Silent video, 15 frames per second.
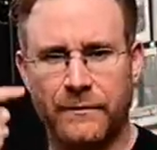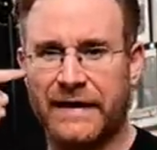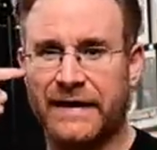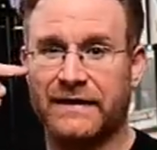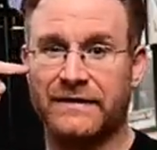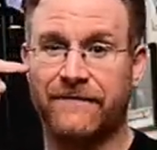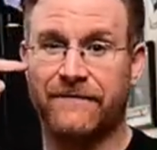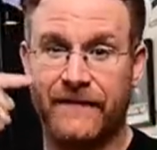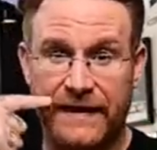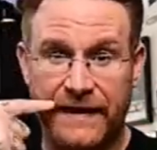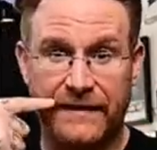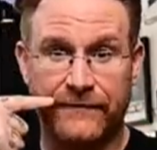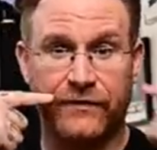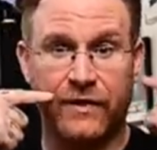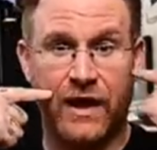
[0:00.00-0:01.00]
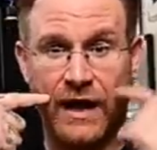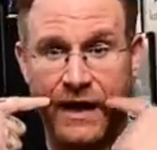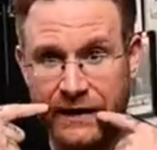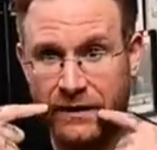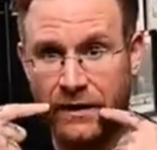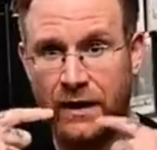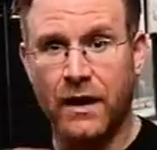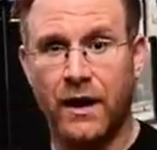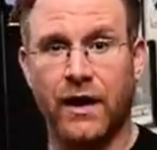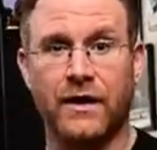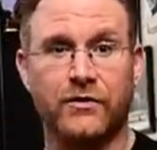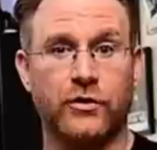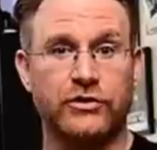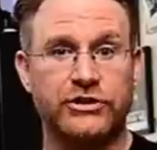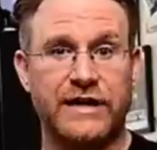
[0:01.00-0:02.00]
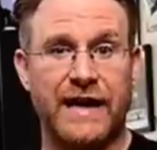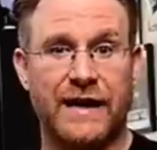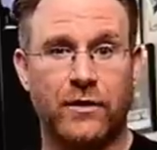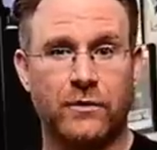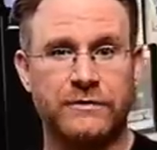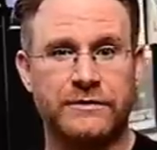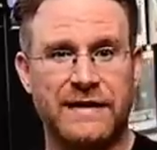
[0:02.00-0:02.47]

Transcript: meaning a definitive line on those shadows,